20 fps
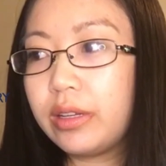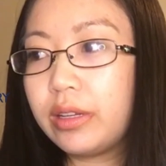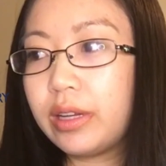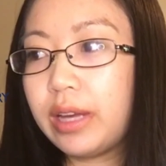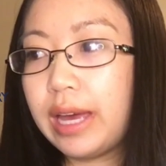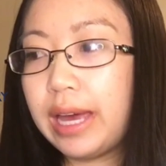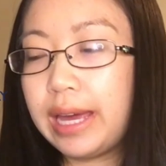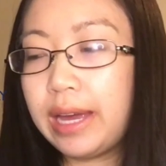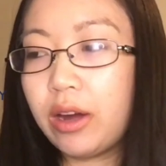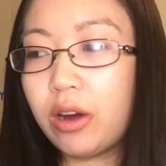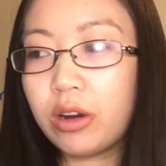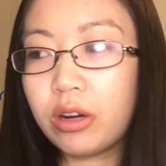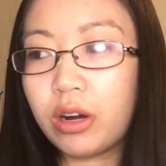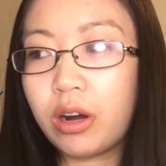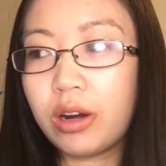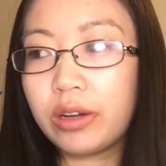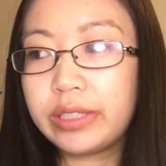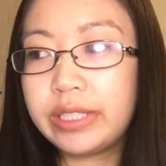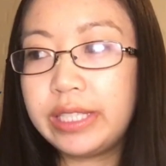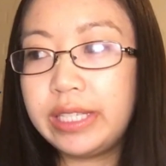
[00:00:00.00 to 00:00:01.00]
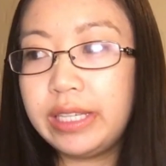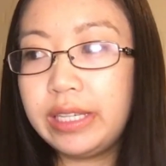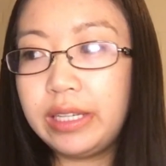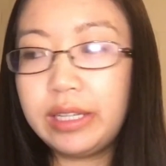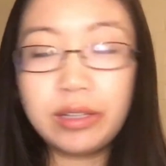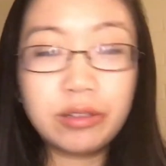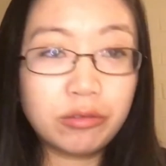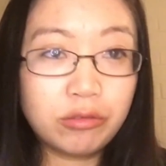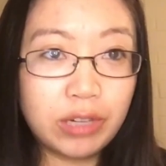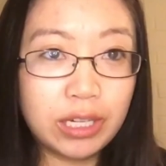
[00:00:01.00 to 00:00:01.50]

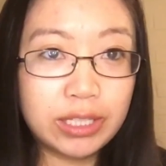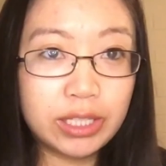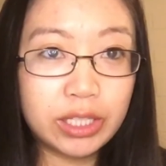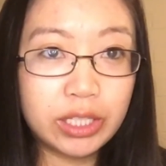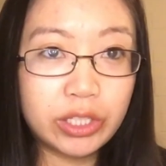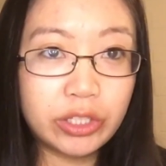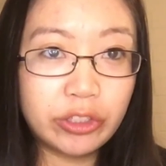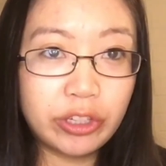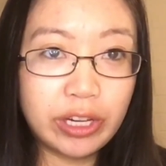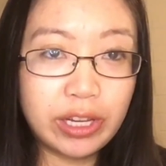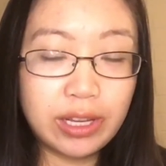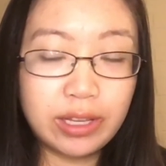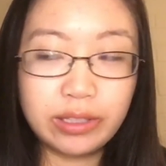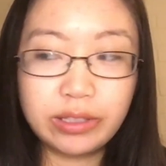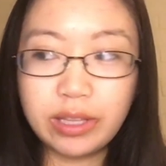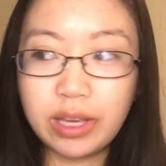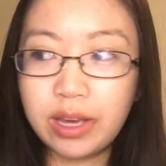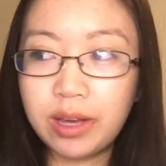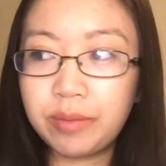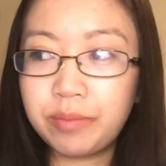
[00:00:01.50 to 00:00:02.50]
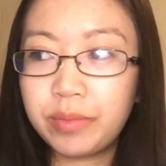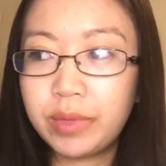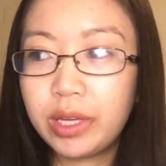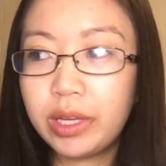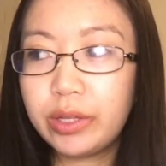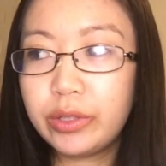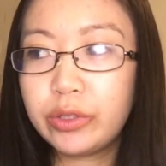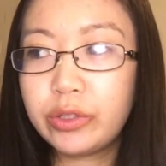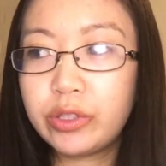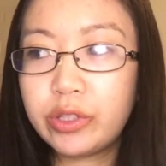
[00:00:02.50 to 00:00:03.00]
ARRT registry exam.
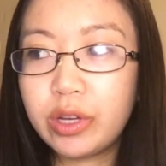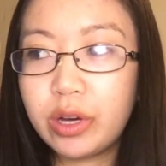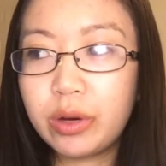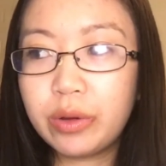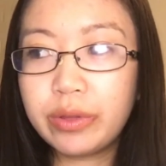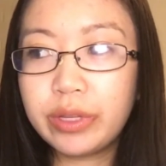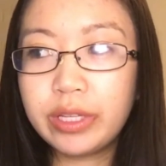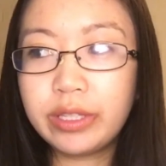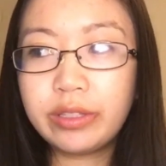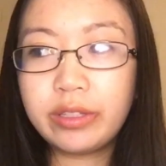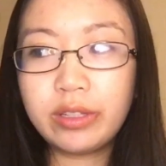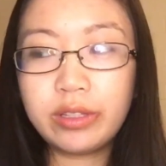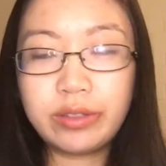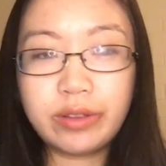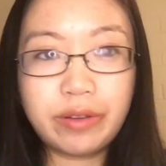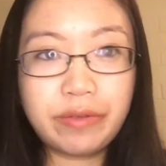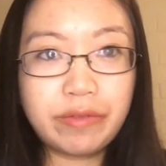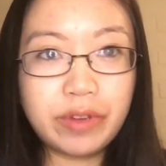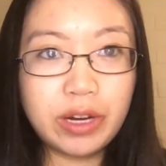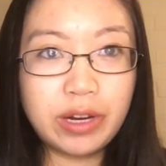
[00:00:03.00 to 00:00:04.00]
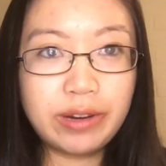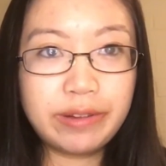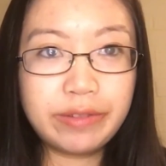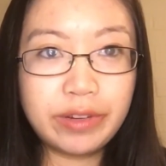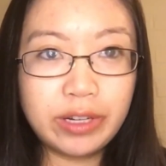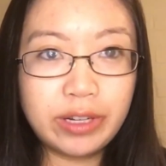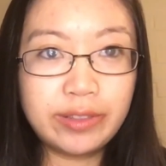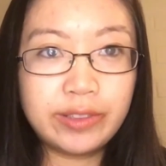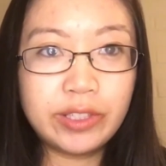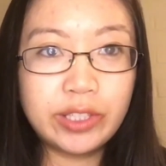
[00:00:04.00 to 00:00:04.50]
So this is a very,
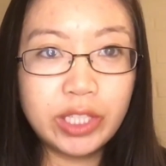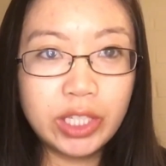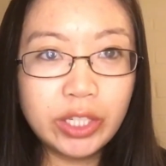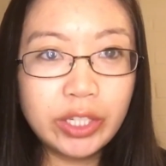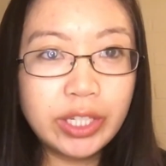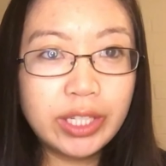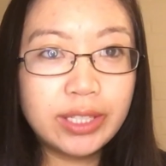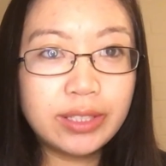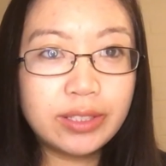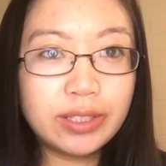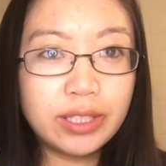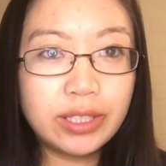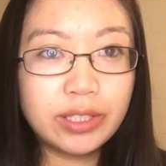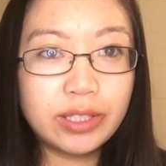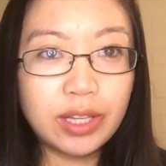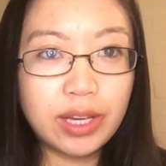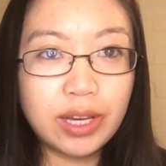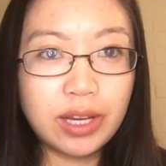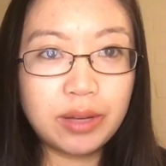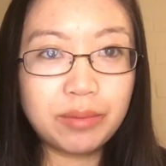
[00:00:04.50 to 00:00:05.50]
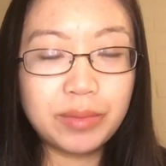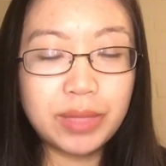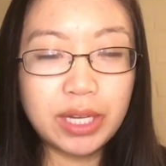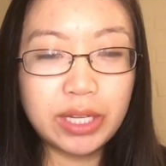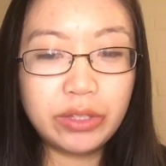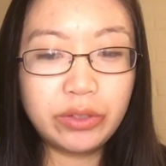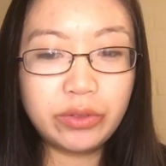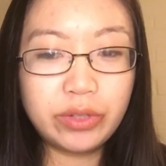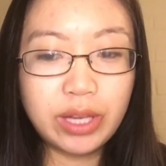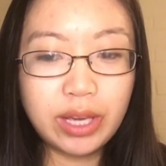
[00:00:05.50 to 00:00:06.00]
very serious exam that
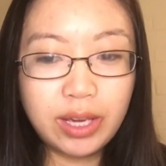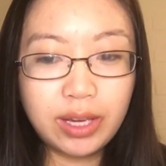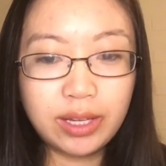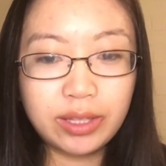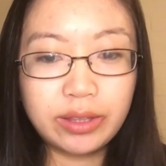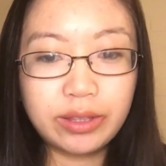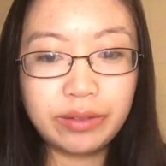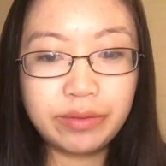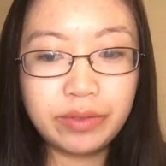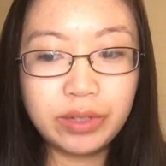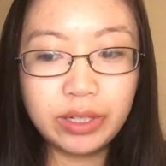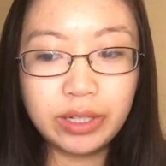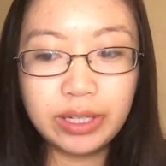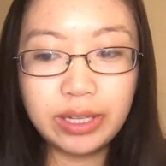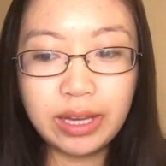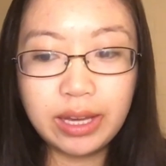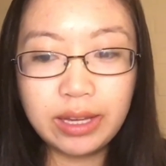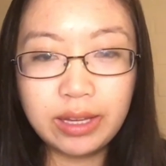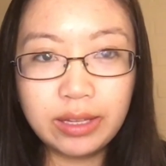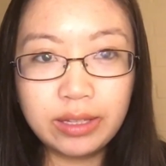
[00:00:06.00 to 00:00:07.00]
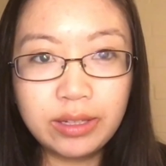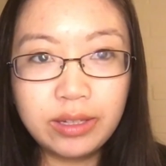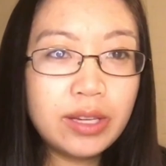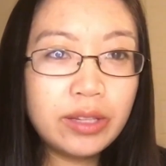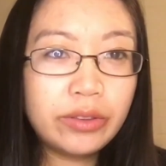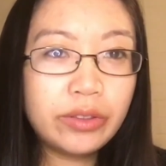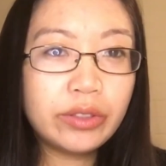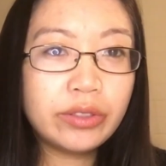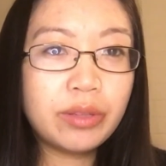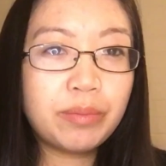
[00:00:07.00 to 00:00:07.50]
you take at the very end.
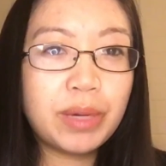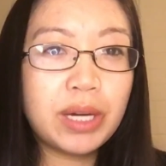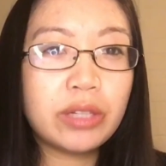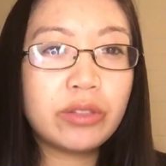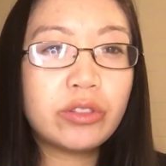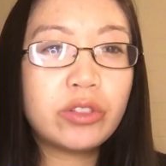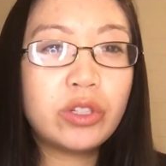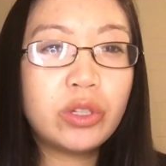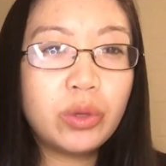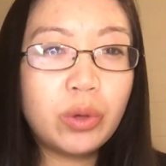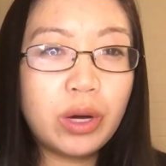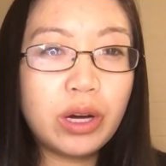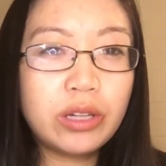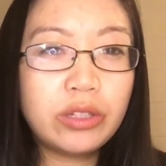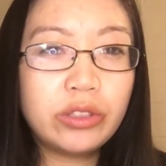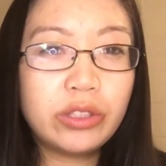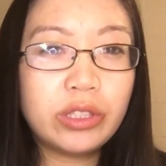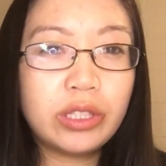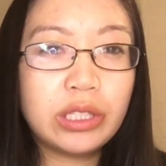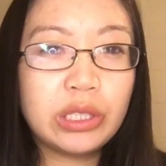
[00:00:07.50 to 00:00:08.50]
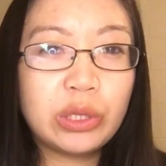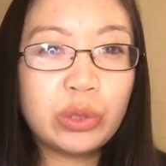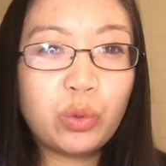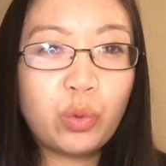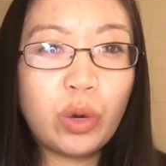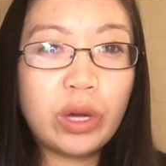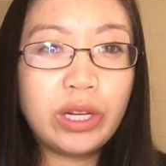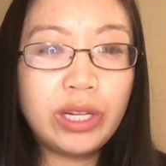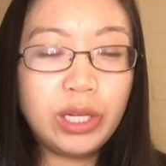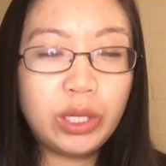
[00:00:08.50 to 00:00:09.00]
There's about
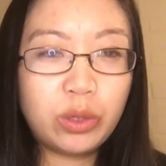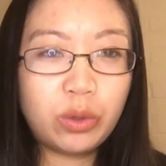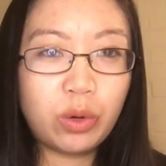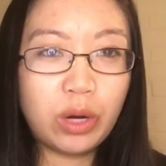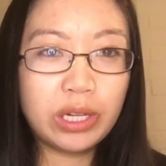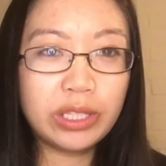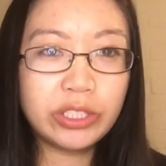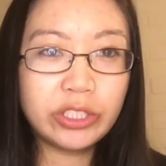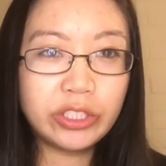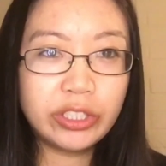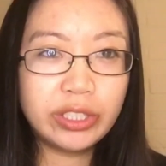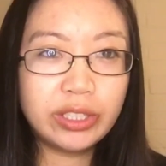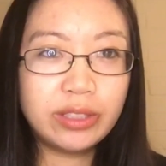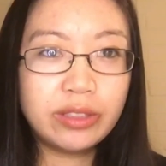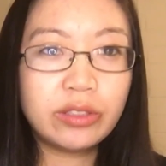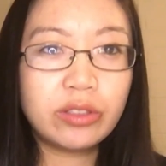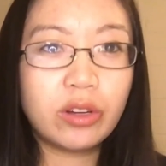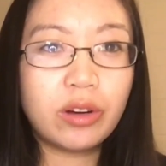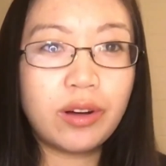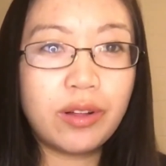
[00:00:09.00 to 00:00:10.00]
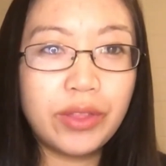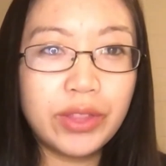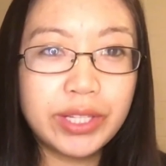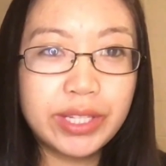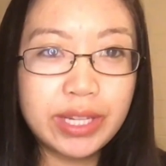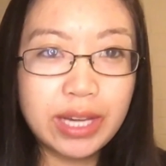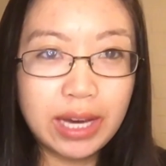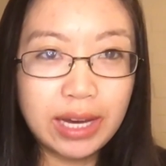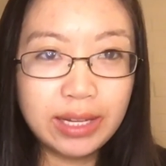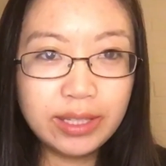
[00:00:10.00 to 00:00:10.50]
220 questions on the
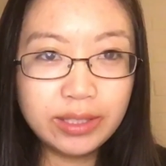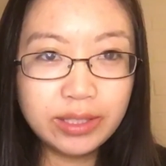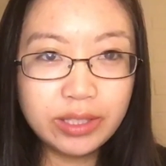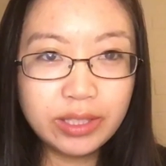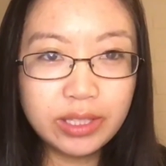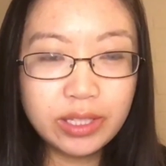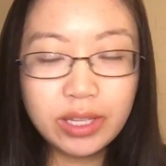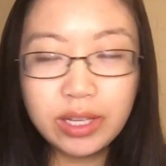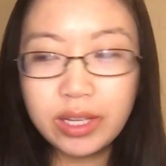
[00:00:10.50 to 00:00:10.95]
test,